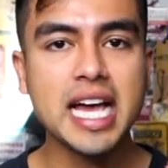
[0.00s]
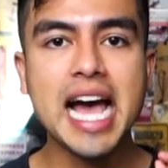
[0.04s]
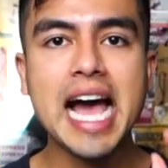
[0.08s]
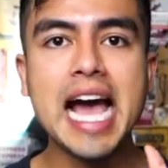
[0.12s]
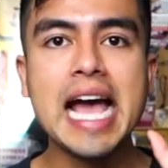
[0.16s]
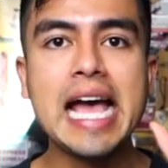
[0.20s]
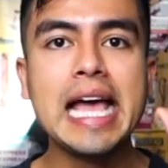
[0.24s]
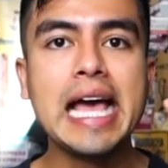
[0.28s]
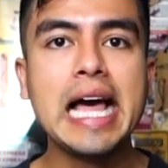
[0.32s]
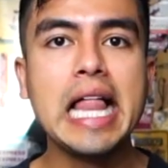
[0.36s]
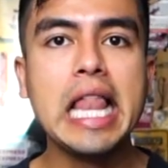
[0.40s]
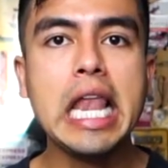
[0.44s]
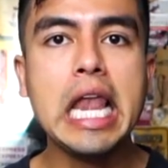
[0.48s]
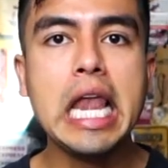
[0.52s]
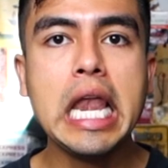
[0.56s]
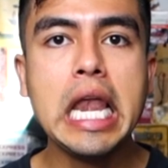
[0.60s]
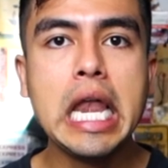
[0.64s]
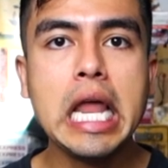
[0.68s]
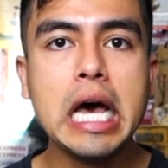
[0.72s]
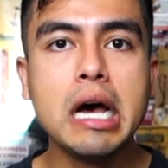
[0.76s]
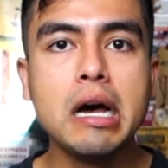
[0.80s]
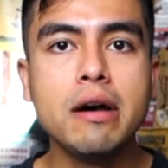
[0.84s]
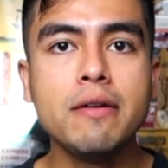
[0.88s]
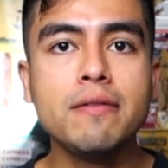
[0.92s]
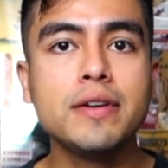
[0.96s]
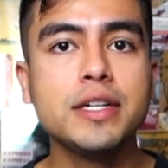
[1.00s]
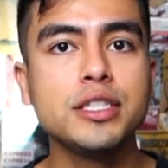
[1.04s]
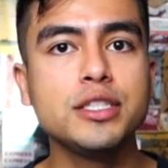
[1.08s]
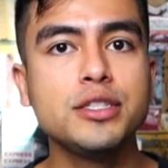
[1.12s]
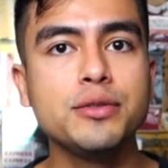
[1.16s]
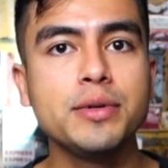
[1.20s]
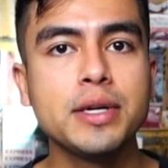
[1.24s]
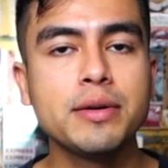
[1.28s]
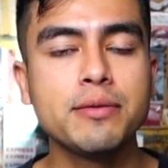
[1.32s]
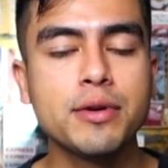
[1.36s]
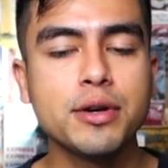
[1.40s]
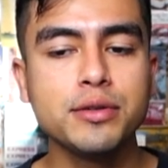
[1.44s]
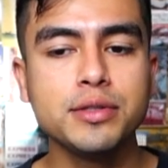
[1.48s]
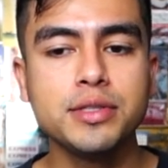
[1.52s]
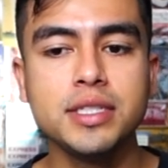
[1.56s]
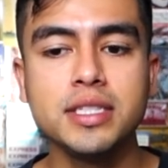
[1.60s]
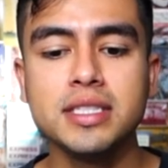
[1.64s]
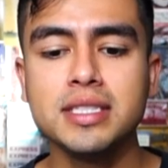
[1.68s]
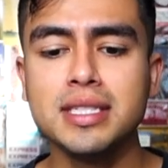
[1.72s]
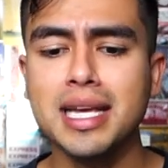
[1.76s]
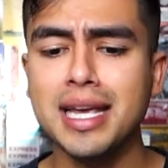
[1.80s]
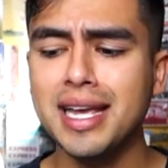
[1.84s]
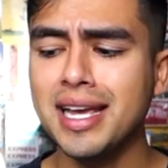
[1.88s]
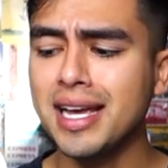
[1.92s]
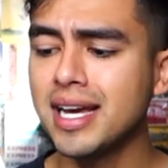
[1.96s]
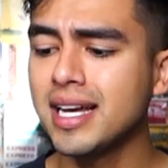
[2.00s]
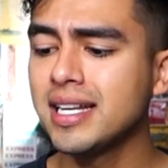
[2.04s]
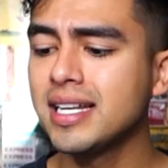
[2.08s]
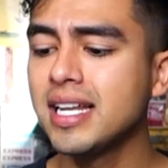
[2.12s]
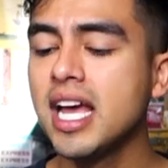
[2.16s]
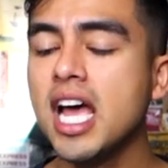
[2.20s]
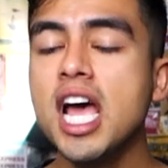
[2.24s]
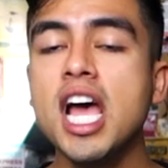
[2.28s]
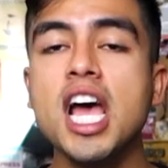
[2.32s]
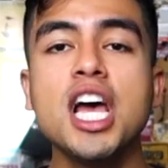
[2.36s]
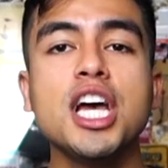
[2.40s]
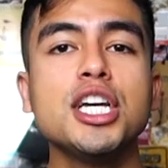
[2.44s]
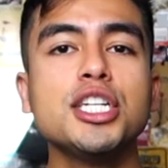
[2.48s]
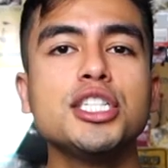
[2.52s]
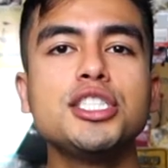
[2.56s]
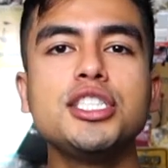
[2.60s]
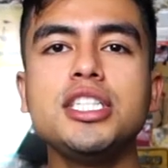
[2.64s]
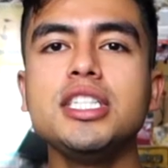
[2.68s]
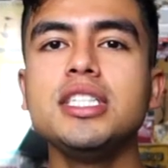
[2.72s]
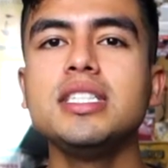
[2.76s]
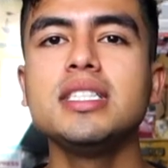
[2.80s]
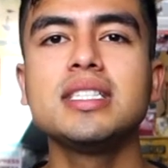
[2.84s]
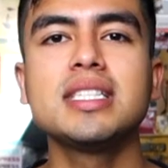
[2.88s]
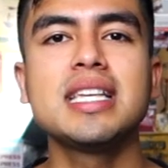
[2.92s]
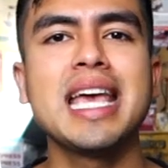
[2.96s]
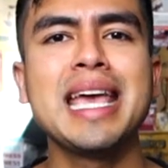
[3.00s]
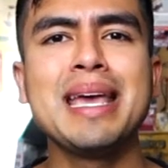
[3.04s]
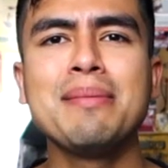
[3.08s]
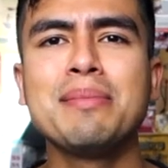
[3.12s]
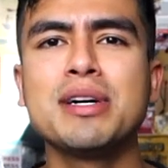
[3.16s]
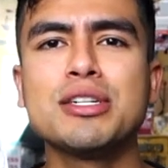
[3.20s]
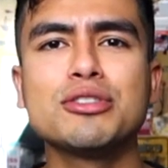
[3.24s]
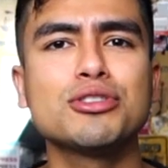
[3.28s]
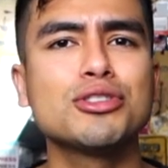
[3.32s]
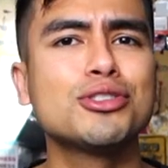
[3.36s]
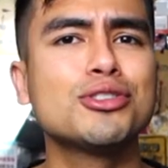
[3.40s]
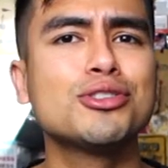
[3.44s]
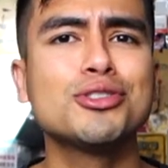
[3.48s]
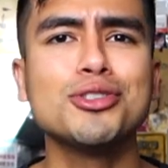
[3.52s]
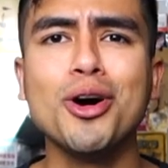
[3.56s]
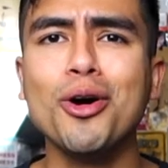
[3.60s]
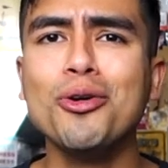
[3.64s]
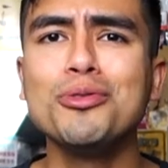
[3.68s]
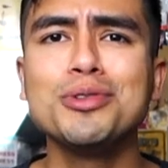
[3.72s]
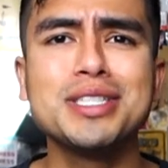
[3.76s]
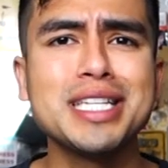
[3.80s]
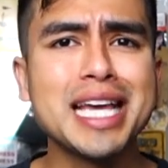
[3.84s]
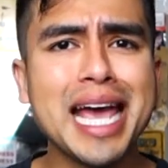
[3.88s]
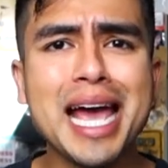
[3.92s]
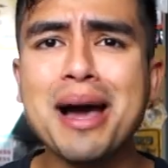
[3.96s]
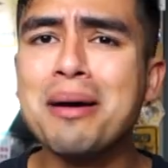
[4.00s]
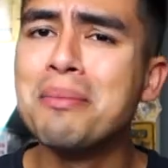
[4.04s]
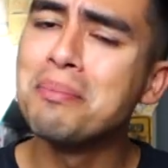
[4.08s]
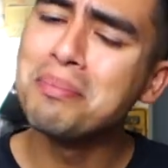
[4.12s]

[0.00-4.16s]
I love doing roses, and she just came out so damn